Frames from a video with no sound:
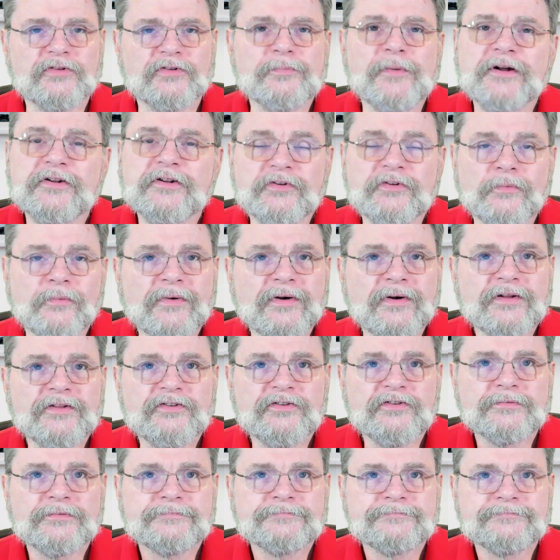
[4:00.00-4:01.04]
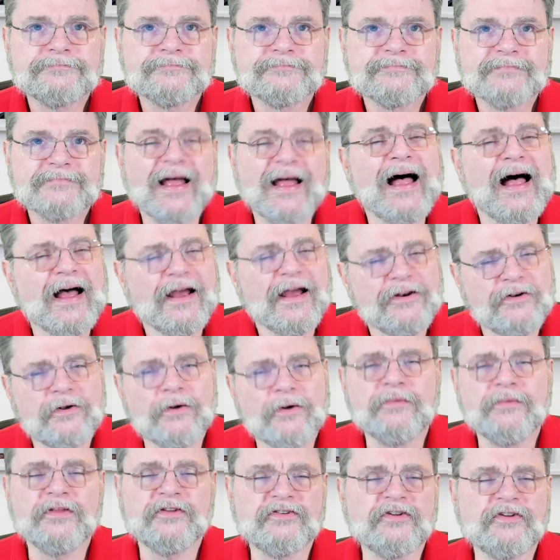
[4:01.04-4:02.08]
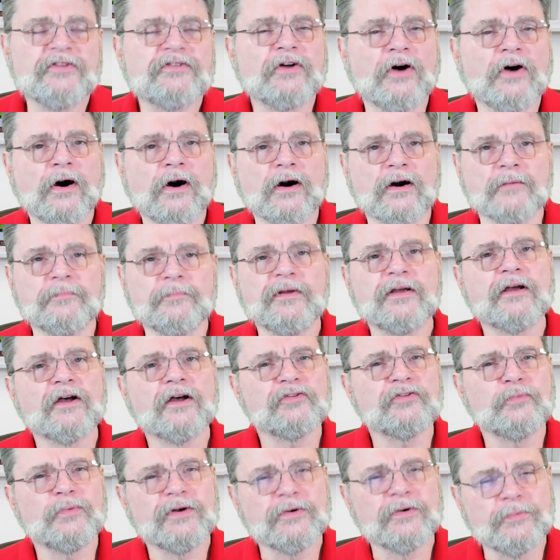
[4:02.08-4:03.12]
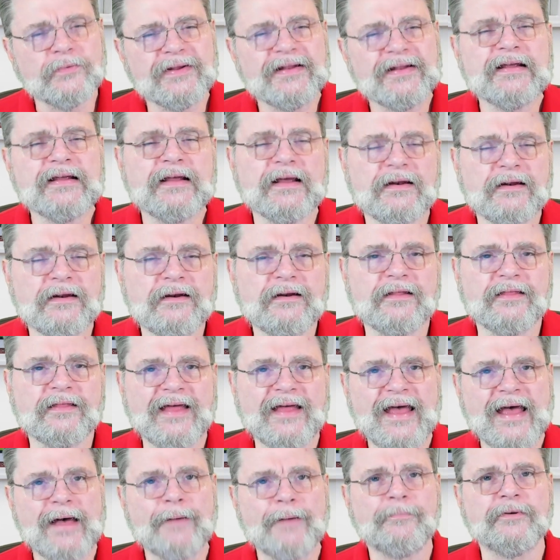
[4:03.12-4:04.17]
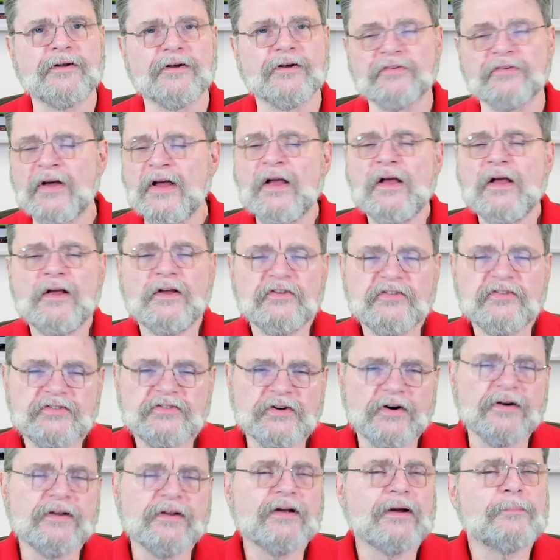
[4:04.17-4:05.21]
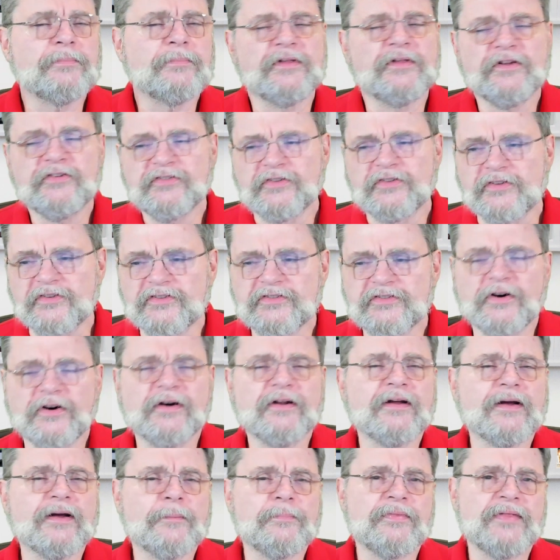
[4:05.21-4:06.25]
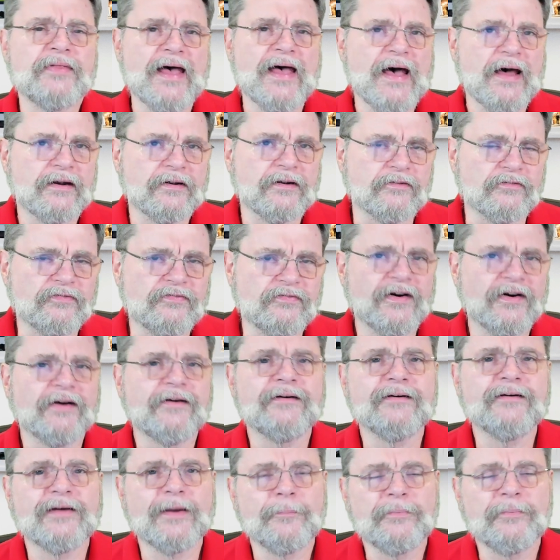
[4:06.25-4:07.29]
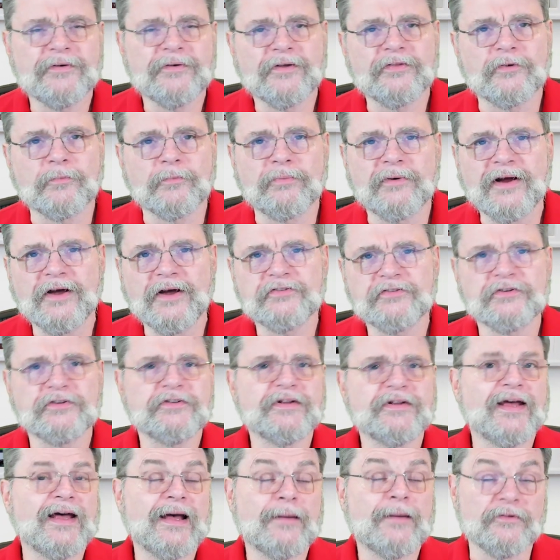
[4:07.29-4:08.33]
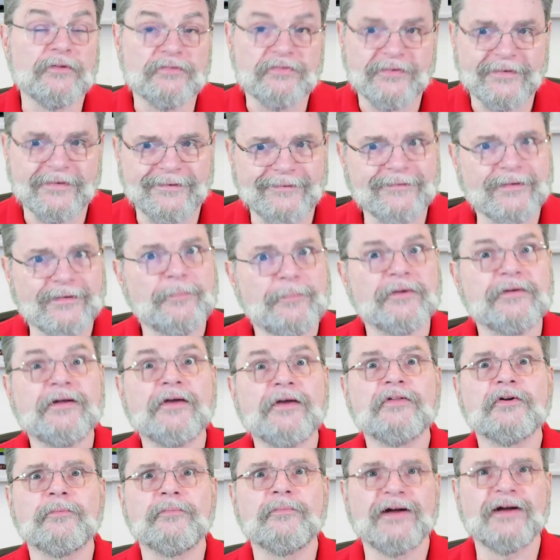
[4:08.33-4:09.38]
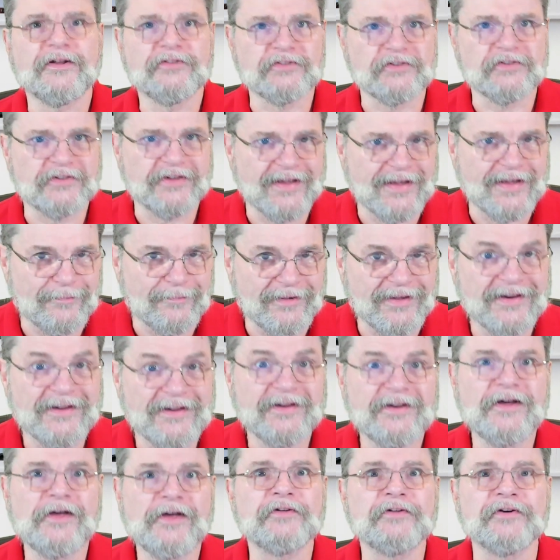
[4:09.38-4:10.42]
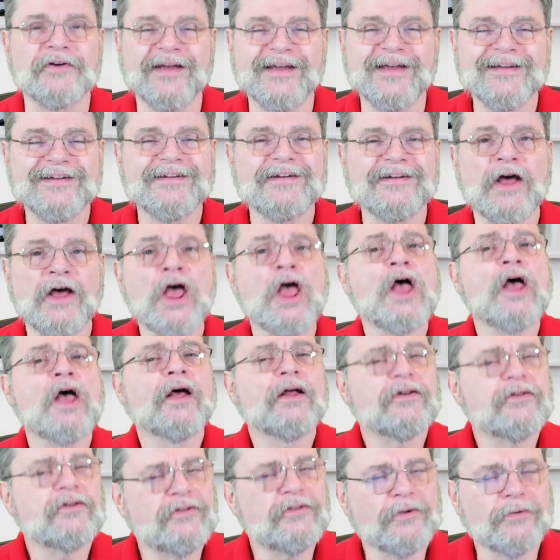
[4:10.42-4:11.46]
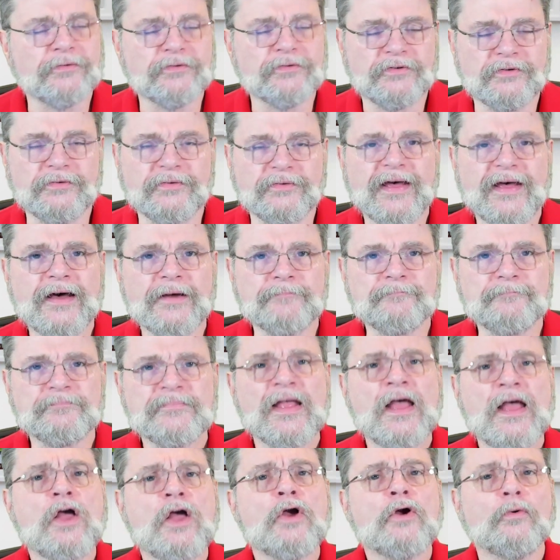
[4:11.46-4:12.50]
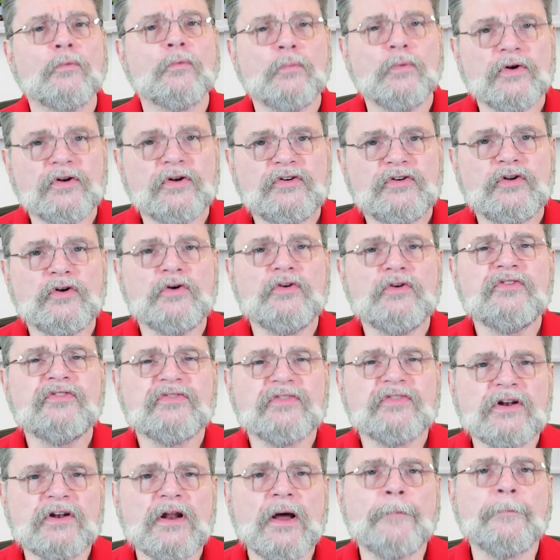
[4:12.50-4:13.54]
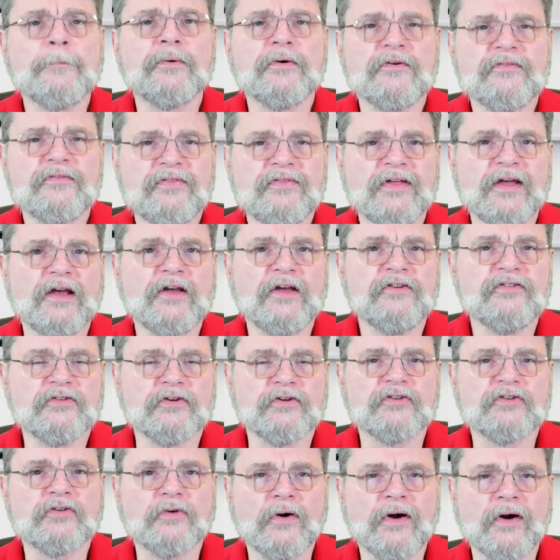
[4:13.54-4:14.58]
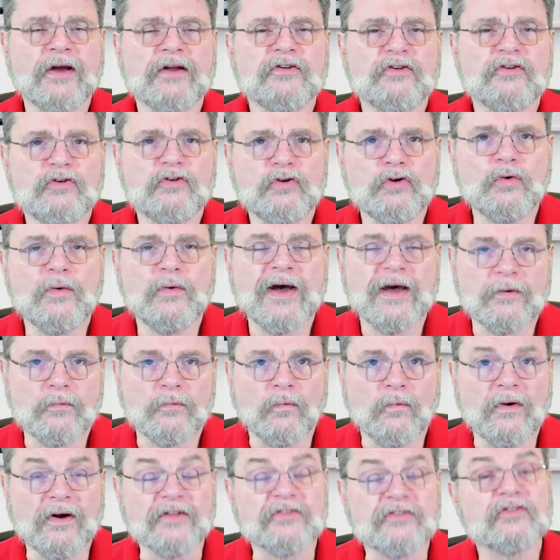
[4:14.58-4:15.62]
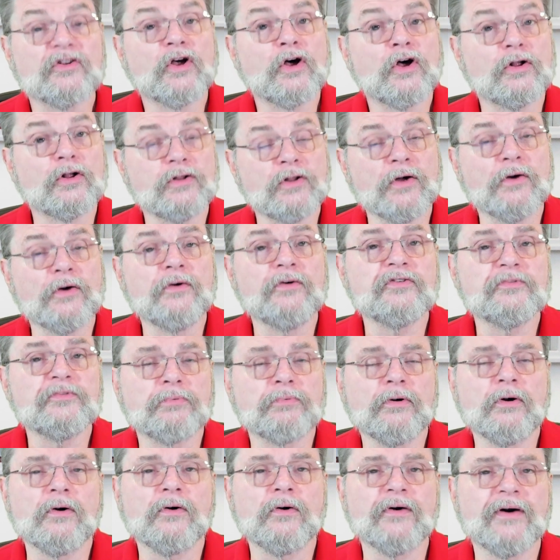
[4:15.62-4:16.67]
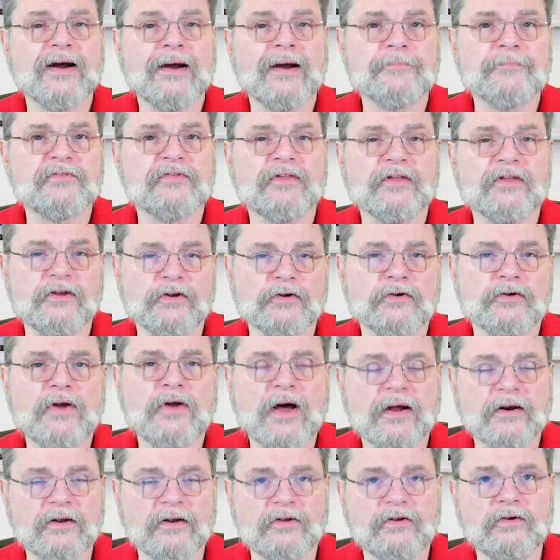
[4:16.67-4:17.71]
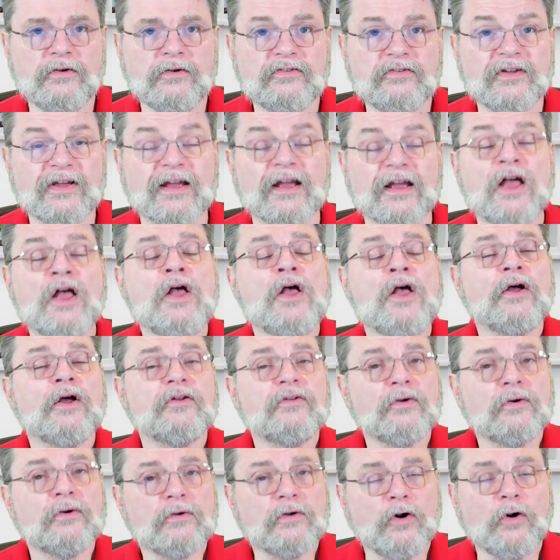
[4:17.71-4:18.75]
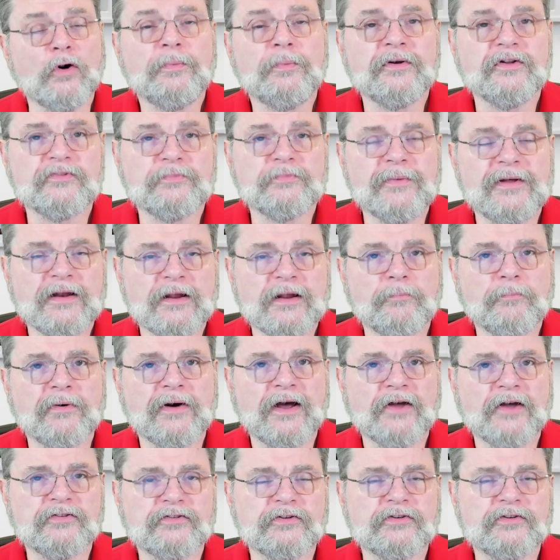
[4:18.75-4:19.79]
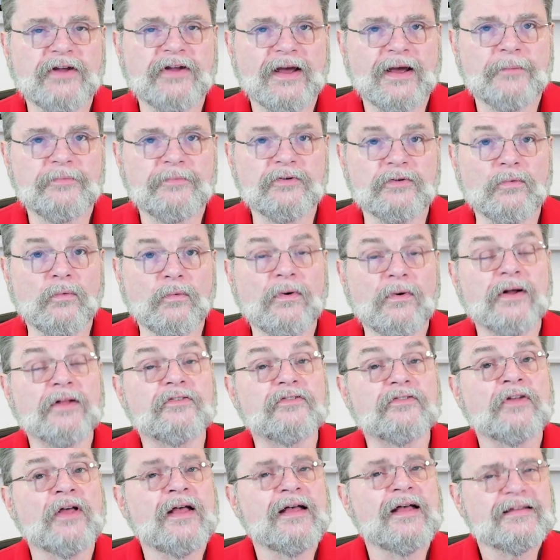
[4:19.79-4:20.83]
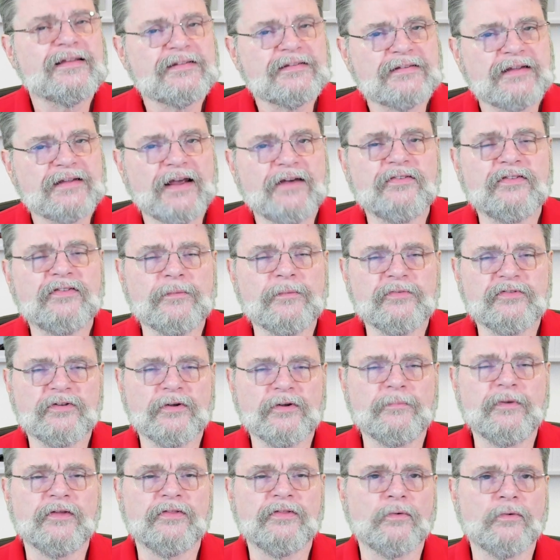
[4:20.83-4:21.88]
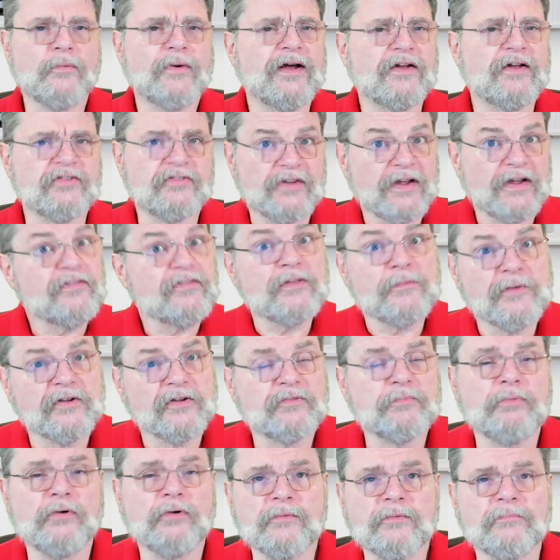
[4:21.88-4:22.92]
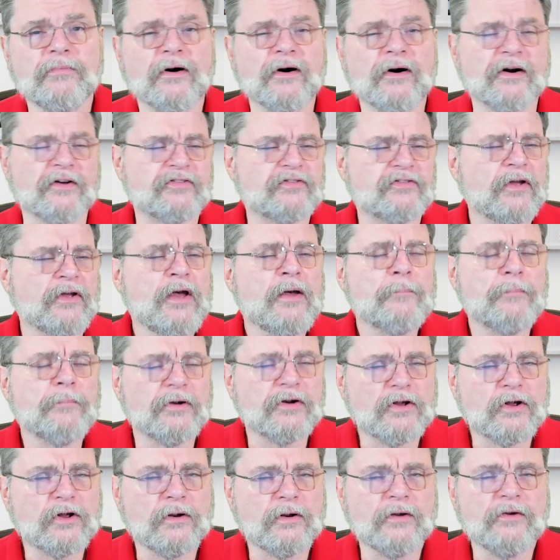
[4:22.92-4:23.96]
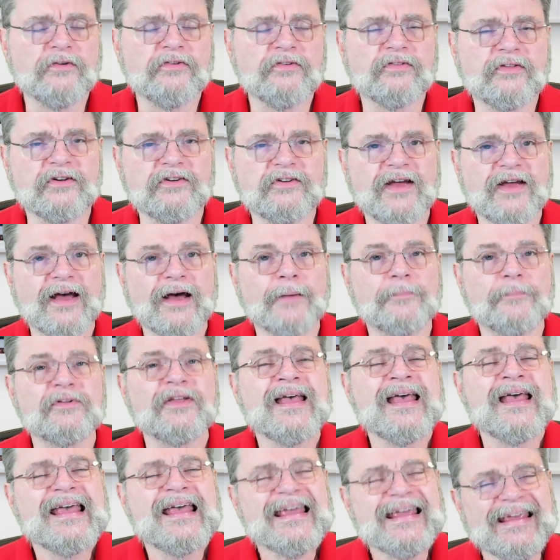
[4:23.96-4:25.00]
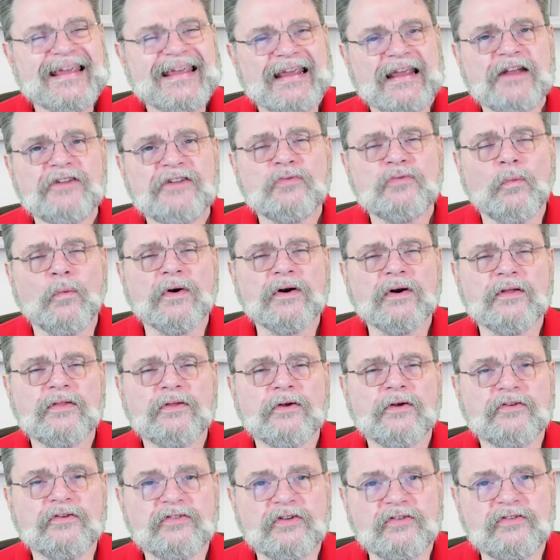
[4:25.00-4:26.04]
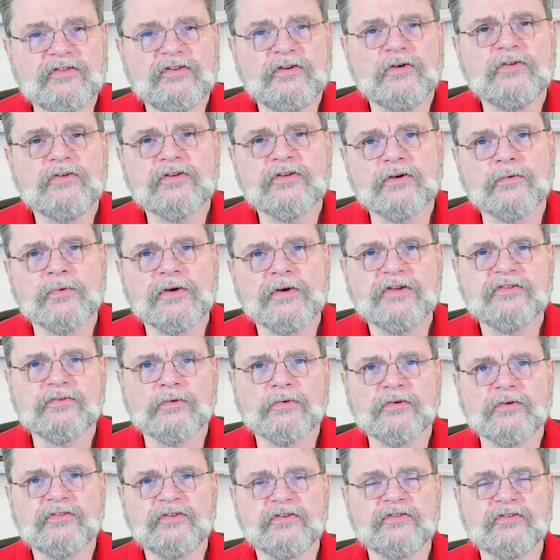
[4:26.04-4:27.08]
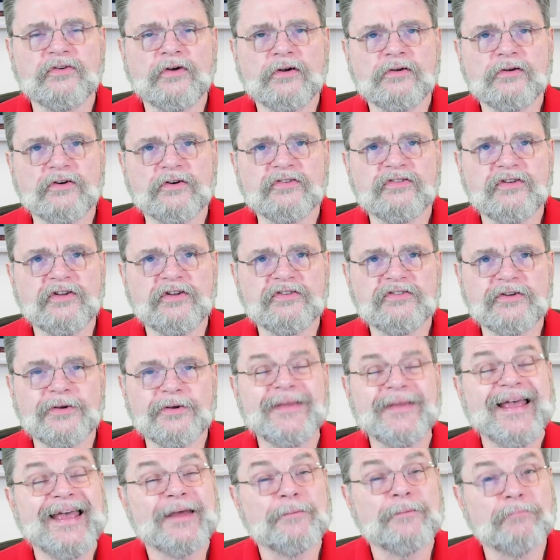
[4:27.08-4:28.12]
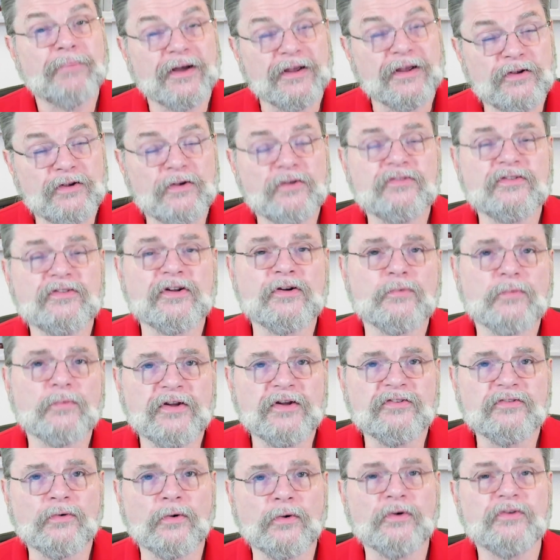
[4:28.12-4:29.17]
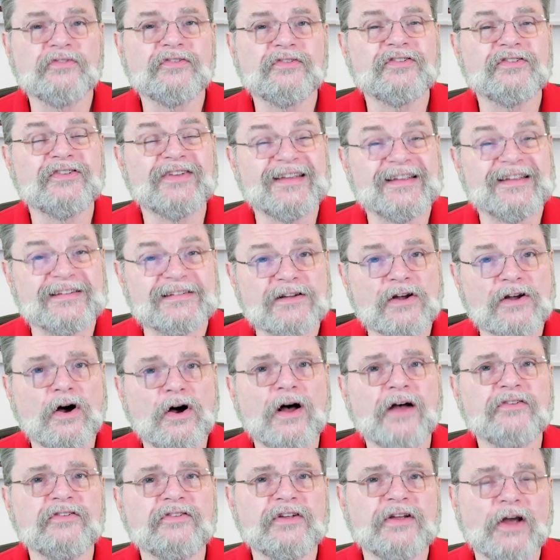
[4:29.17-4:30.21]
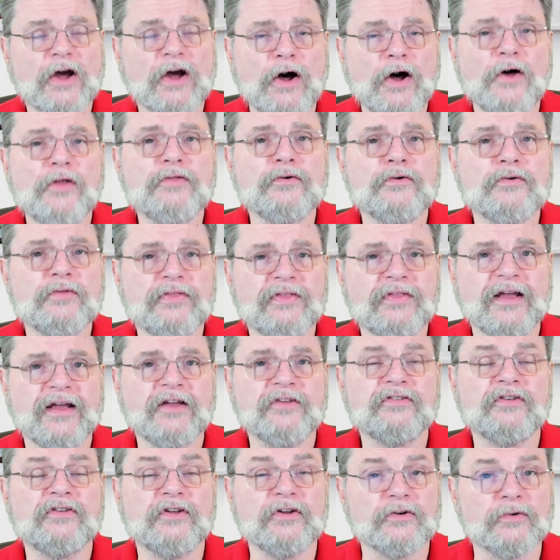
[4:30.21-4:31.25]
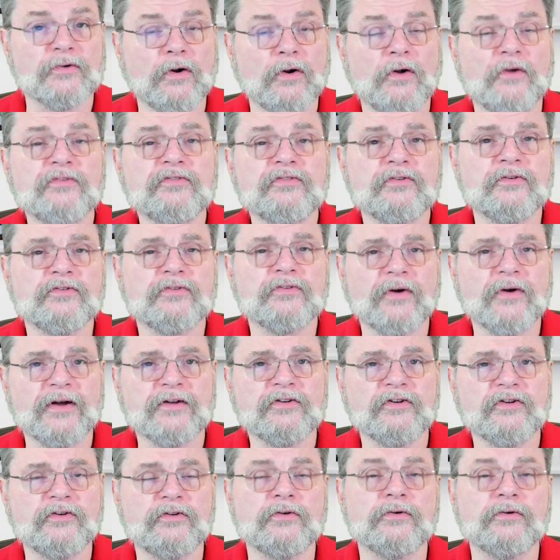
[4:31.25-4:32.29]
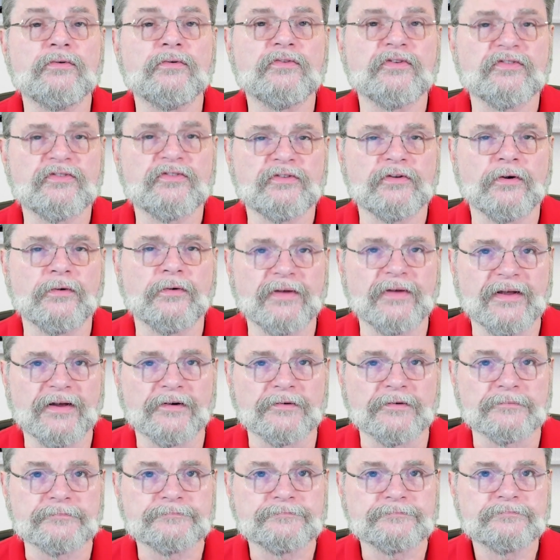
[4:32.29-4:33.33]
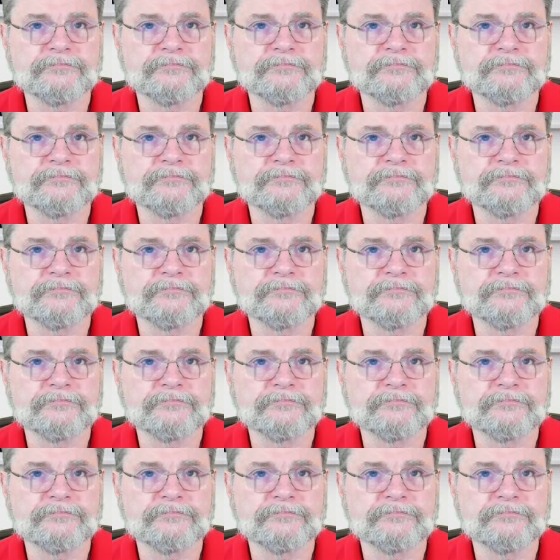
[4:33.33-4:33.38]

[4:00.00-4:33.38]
as much at once. I know this is hard because we really get into the habit of starting up this and starting up that and firing up another browser tab and firing up another browser tab and another and another. Don't do that. Reduce the number of things you're trying to do at once. Close programs that you're not using. Don't open as many browser tabs at once. Save them some other way. Save them as bookmarks, but close the tabs. Each one of those is using resources on your system, and by using resources is causing other things that you're also trying to do to slow down.